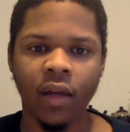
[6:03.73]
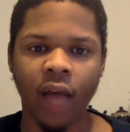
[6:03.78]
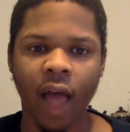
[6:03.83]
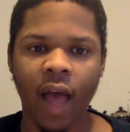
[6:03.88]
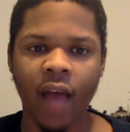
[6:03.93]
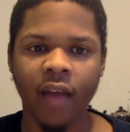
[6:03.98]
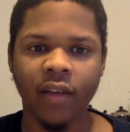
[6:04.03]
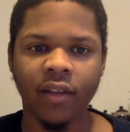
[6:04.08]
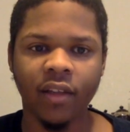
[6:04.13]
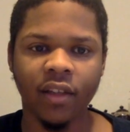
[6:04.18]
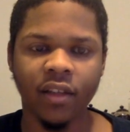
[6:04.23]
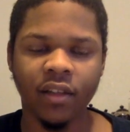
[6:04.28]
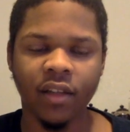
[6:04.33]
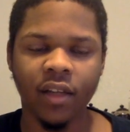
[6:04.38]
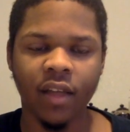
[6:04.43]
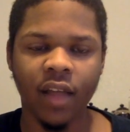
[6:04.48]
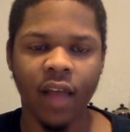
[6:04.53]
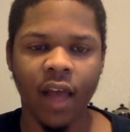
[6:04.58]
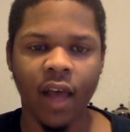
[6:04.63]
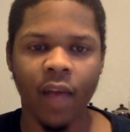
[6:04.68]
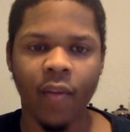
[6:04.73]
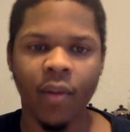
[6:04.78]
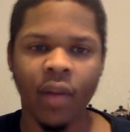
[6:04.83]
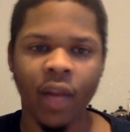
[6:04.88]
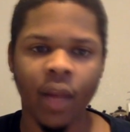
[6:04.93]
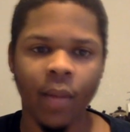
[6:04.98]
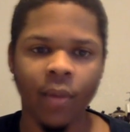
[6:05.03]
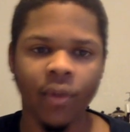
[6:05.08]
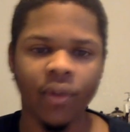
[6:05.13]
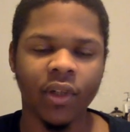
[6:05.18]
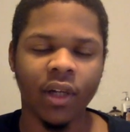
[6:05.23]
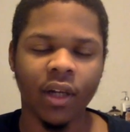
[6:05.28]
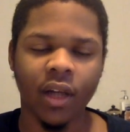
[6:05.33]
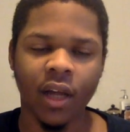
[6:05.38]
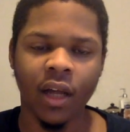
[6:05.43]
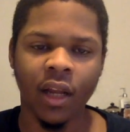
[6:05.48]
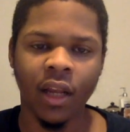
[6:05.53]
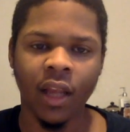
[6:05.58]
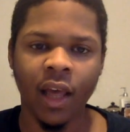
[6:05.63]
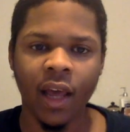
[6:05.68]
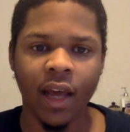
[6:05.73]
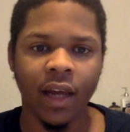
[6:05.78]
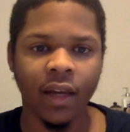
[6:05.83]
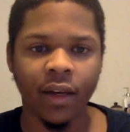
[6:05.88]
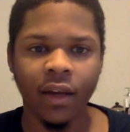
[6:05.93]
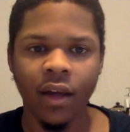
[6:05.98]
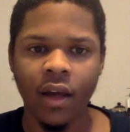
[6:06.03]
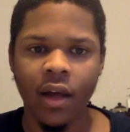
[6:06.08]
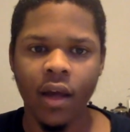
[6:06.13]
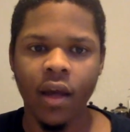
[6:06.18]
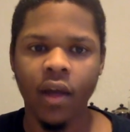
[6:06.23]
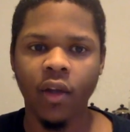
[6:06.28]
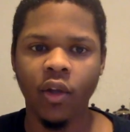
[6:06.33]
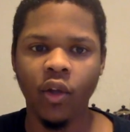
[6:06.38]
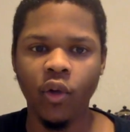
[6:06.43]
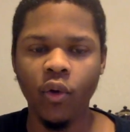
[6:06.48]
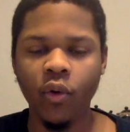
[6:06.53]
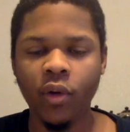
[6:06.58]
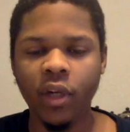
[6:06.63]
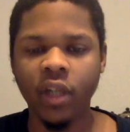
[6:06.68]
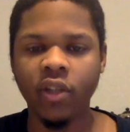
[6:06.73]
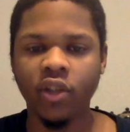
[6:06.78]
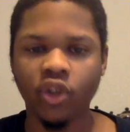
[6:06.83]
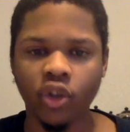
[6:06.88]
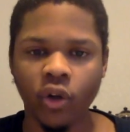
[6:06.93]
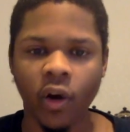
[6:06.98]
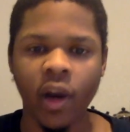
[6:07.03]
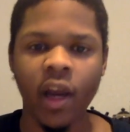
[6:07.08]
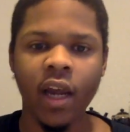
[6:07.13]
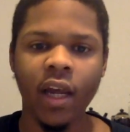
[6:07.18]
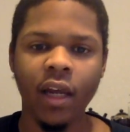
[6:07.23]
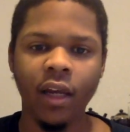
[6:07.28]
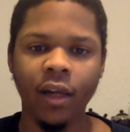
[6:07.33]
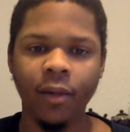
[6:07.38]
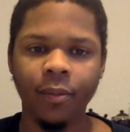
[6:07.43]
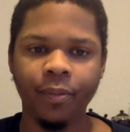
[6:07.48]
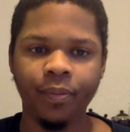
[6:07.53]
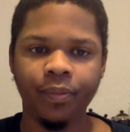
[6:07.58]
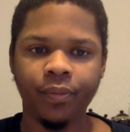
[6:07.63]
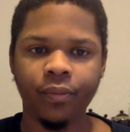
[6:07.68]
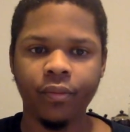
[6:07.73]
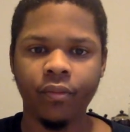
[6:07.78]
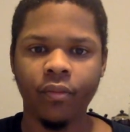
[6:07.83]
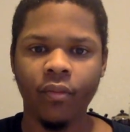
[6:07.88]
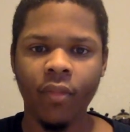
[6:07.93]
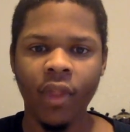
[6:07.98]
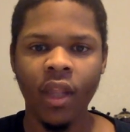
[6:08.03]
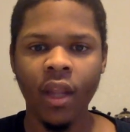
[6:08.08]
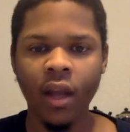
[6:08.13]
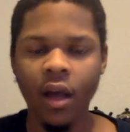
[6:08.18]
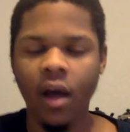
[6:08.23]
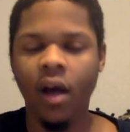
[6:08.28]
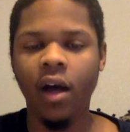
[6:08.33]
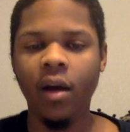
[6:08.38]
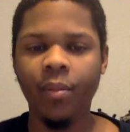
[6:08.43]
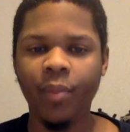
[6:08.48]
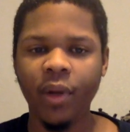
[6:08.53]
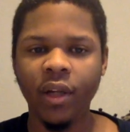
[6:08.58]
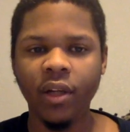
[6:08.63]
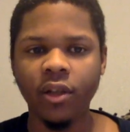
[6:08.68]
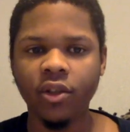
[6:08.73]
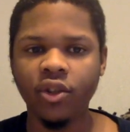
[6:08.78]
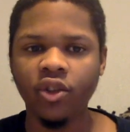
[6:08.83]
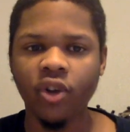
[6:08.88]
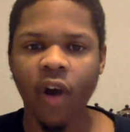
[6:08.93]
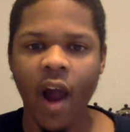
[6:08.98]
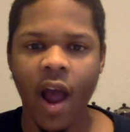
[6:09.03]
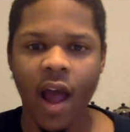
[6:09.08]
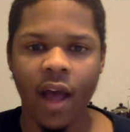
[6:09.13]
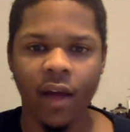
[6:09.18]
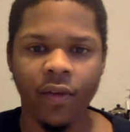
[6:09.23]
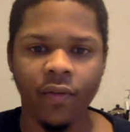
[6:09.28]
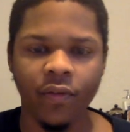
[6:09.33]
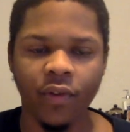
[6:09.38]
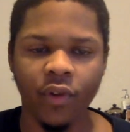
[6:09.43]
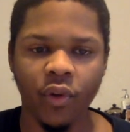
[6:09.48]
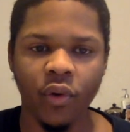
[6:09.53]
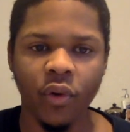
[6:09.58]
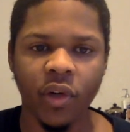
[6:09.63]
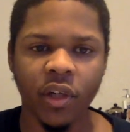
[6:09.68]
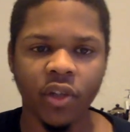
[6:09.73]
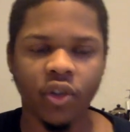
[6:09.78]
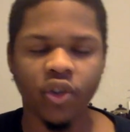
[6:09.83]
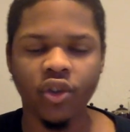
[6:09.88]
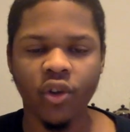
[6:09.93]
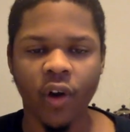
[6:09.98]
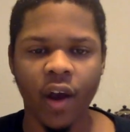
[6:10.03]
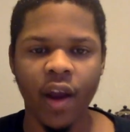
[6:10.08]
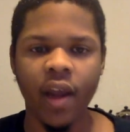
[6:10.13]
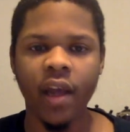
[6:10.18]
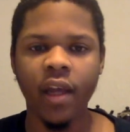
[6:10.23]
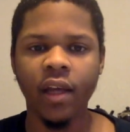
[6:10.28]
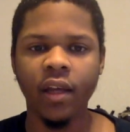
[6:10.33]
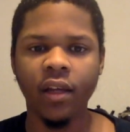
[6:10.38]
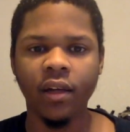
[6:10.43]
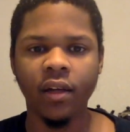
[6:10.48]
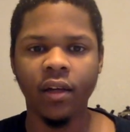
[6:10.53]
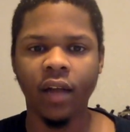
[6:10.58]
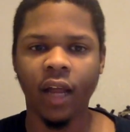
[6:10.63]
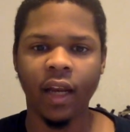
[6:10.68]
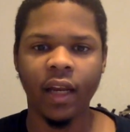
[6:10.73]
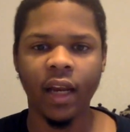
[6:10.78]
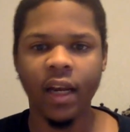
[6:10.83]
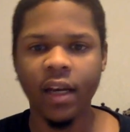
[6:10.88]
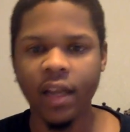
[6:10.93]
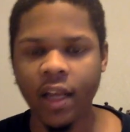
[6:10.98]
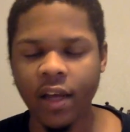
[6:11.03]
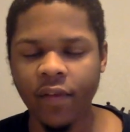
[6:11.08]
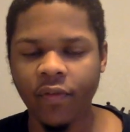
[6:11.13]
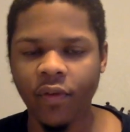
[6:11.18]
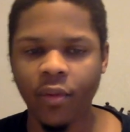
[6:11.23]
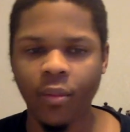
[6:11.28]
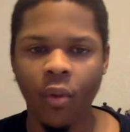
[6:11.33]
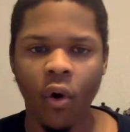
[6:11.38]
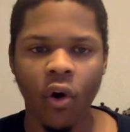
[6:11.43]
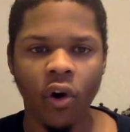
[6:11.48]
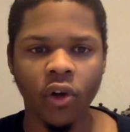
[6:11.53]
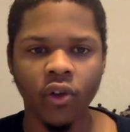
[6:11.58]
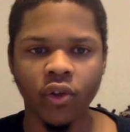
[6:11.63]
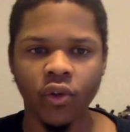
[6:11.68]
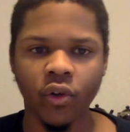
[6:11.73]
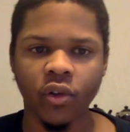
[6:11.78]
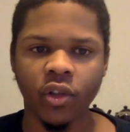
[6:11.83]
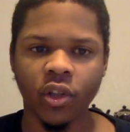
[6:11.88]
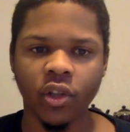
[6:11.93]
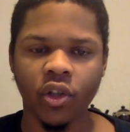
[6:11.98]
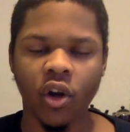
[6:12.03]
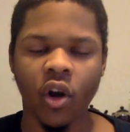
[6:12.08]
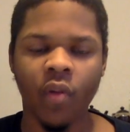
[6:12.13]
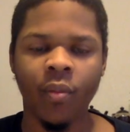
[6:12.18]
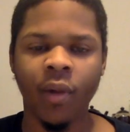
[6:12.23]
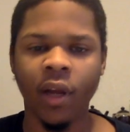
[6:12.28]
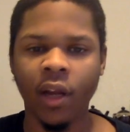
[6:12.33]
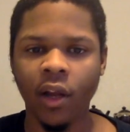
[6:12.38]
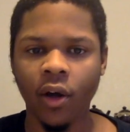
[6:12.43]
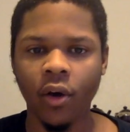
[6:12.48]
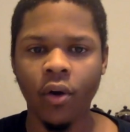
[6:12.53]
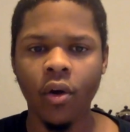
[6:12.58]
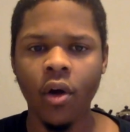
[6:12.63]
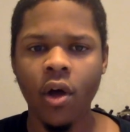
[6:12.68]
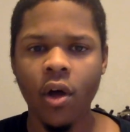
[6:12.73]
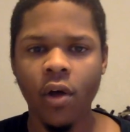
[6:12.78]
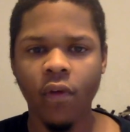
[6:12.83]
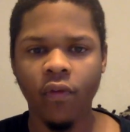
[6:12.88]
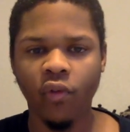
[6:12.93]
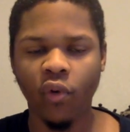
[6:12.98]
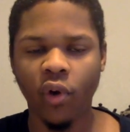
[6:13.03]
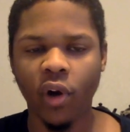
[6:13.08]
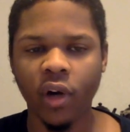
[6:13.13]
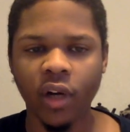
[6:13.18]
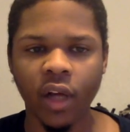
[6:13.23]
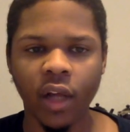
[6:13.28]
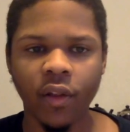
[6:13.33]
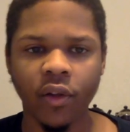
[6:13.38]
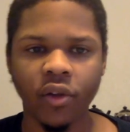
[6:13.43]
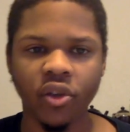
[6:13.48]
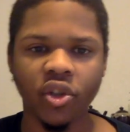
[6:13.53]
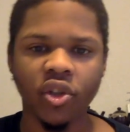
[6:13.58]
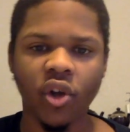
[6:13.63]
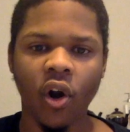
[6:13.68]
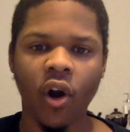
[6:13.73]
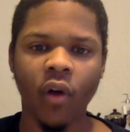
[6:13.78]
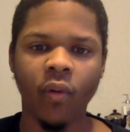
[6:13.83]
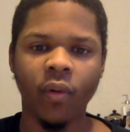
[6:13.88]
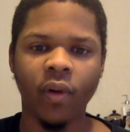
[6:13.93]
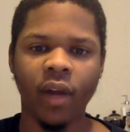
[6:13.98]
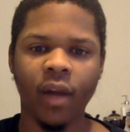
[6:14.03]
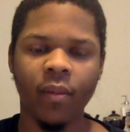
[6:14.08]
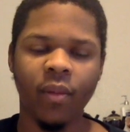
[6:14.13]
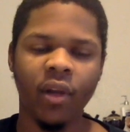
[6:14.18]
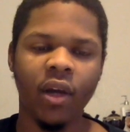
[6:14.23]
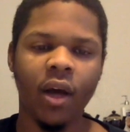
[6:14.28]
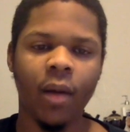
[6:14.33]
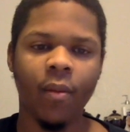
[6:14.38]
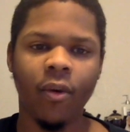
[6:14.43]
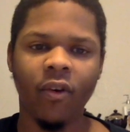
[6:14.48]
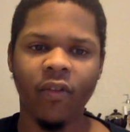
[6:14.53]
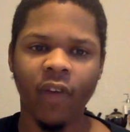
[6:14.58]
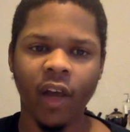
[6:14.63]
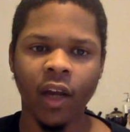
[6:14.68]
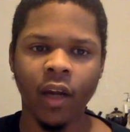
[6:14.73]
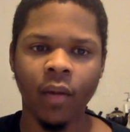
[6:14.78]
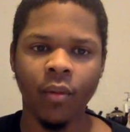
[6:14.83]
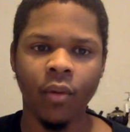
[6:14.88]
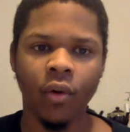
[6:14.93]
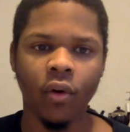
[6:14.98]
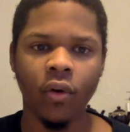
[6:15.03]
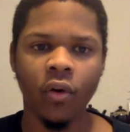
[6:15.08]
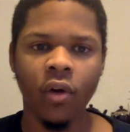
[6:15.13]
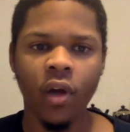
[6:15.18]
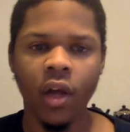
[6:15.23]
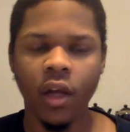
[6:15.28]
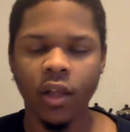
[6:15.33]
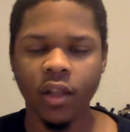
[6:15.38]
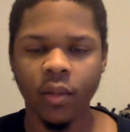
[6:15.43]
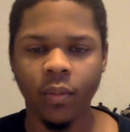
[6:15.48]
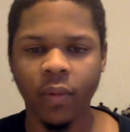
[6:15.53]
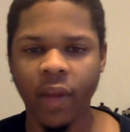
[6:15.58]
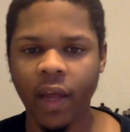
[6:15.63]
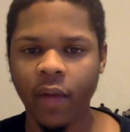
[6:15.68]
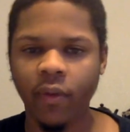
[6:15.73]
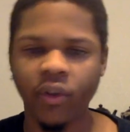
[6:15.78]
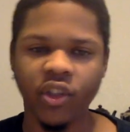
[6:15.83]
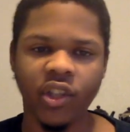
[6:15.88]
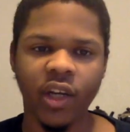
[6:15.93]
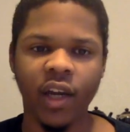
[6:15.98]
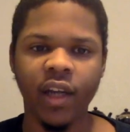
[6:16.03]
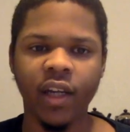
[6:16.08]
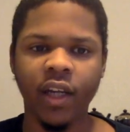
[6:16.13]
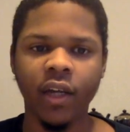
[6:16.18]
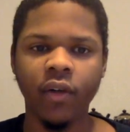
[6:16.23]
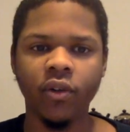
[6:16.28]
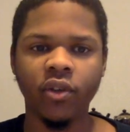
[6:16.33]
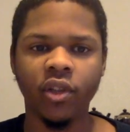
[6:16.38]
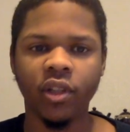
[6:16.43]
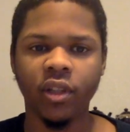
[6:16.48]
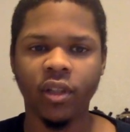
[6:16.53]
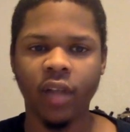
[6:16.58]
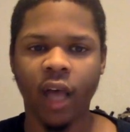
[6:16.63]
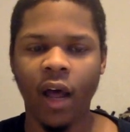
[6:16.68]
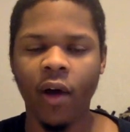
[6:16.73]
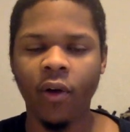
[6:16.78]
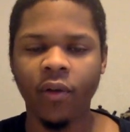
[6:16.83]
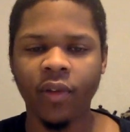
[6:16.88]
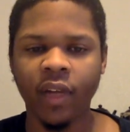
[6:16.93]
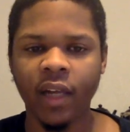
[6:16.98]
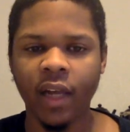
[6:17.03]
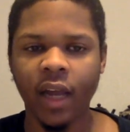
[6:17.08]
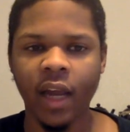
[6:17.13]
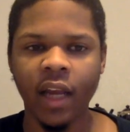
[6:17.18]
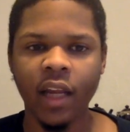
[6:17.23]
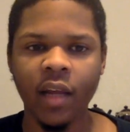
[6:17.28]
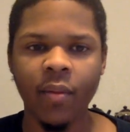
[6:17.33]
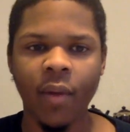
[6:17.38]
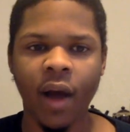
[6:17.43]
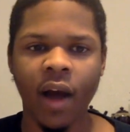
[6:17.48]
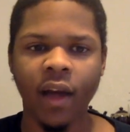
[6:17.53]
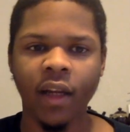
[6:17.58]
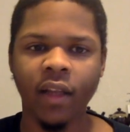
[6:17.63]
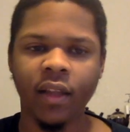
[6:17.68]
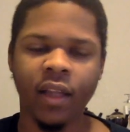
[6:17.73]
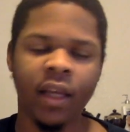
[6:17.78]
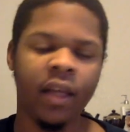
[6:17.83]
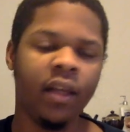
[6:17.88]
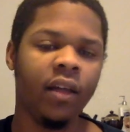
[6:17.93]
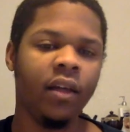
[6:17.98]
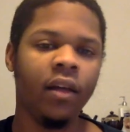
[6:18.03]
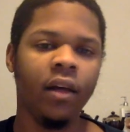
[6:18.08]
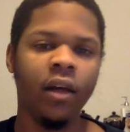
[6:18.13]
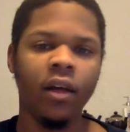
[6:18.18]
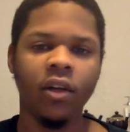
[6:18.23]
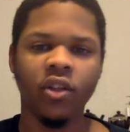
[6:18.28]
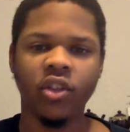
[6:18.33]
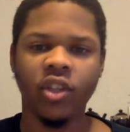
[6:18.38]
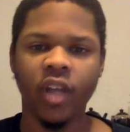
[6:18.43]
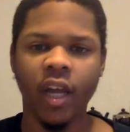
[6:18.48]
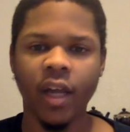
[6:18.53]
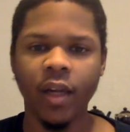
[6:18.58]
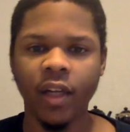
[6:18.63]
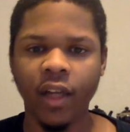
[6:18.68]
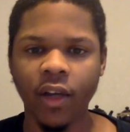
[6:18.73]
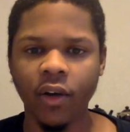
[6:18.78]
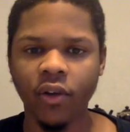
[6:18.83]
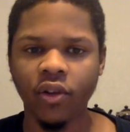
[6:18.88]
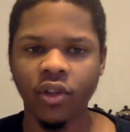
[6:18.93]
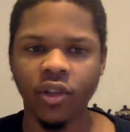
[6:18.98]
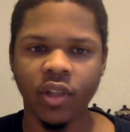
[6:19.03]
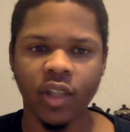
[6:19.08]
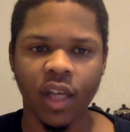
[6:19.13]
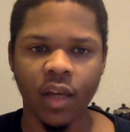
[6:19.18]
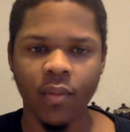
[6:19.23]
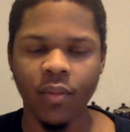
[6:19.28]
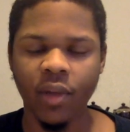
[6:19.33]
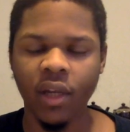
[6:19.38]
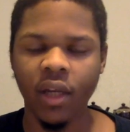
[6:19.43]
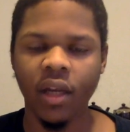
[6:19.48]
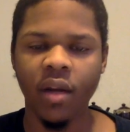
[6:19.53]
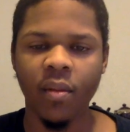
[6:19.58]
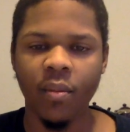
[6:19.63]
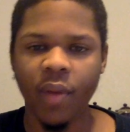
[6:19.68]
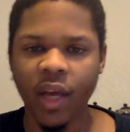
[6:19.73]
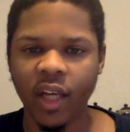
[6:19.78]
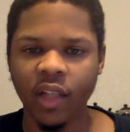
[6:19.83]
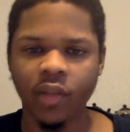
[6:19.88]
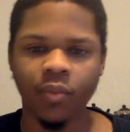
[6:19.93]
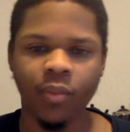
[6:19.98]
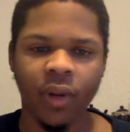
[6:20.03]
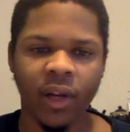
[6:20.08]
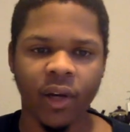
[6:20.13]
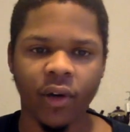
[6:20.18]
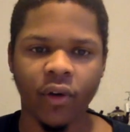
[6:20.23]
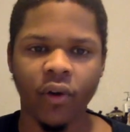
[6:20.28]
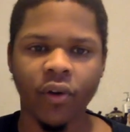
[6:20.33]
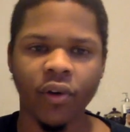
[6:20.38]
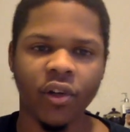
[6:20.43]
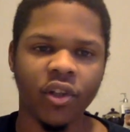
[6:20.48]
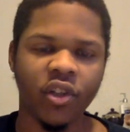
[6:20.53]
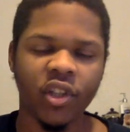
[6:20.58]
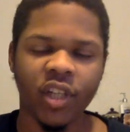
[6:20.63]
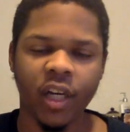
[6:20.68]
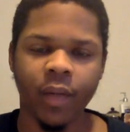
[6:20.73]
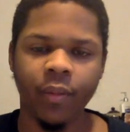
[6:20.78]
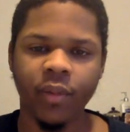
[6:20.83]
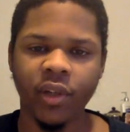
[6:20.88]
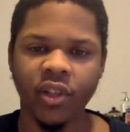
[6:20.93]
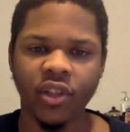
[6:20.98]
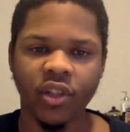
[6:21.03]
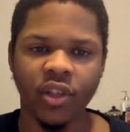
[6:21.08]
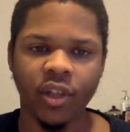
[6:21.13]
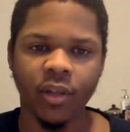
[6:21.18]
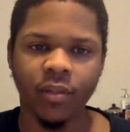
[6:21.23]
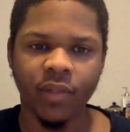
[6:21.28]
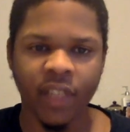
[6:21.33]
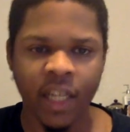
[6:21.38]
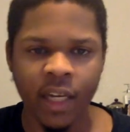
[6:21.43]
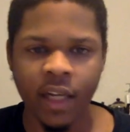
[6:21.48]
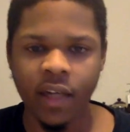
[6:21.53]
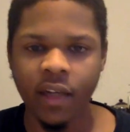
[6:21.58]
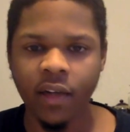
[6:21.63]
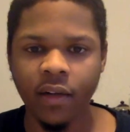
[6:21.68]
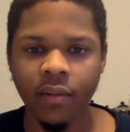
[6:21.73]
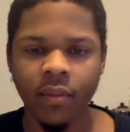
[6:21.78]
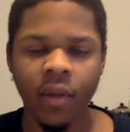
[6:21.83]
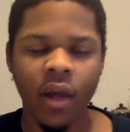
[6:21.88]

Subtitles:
assets that they have been able to collect, you can trade up in the draft. You can trade like they did for Paul George and Carmelo for another star when they become available to play with Shai Gilgeous. I don't think anybody thinks Shai Gilgeous can be the best player on a championship team.